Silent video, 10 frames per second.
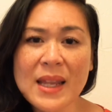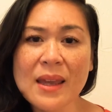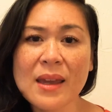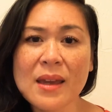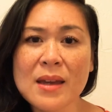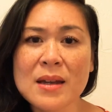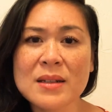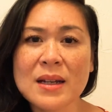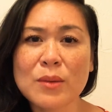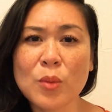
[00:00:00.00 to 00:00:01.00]
And
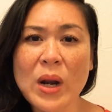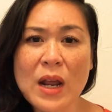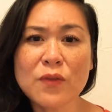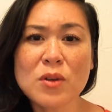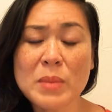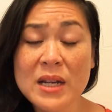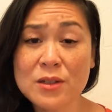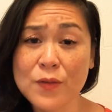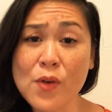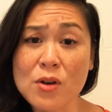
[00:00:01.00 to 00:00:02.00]
right after my
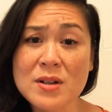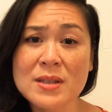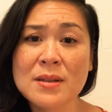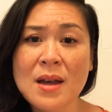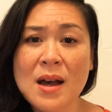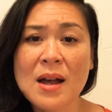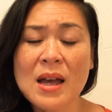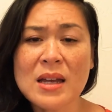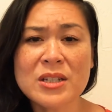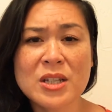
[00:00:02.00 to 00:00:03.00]
divorce,
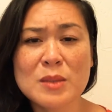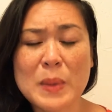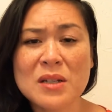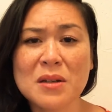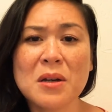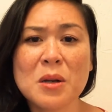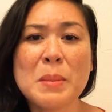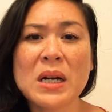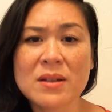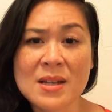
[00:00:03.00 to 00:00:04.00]
I actually spent a good
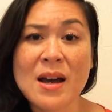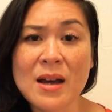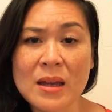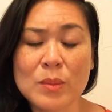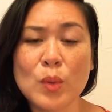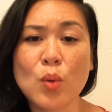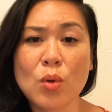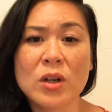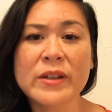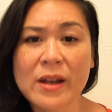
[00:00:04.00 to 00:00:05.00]
amount of time
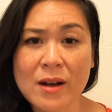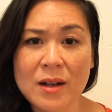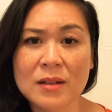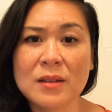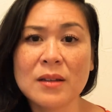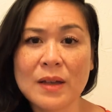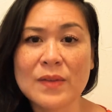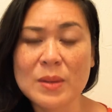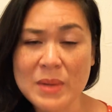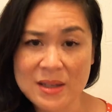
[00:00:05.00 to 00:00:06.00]
working on
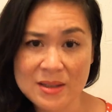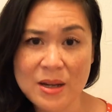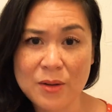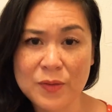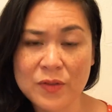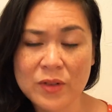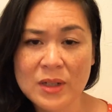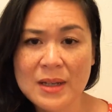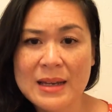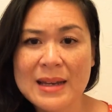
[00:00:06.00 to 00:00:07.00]
loving myself.
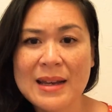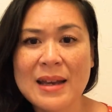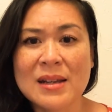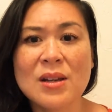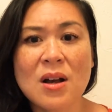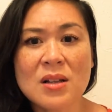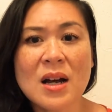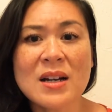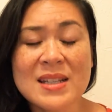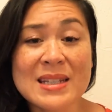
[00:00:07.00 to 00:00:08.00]
And in all
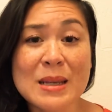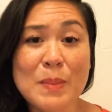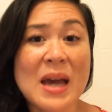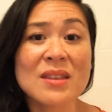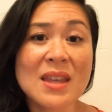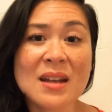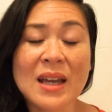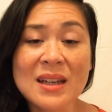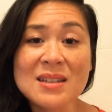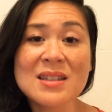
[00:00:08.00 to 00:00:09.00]
honesty, back then,
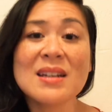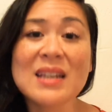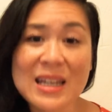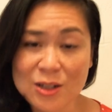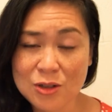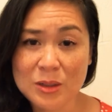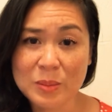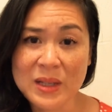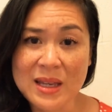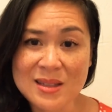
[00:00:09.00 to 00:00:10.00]
I did get to a
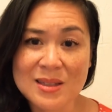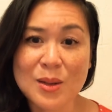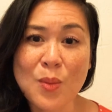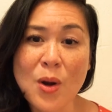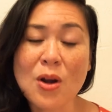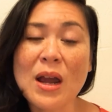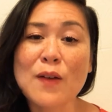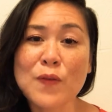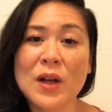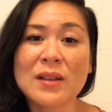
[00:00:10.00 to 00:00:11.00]
place where I
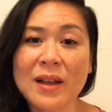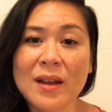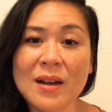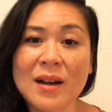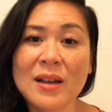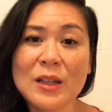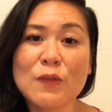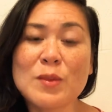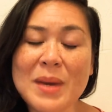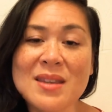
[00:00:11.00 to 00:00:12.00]
felt like I
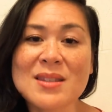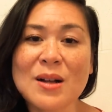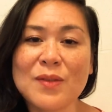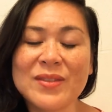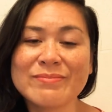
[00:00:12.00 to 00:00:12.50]
loved myself.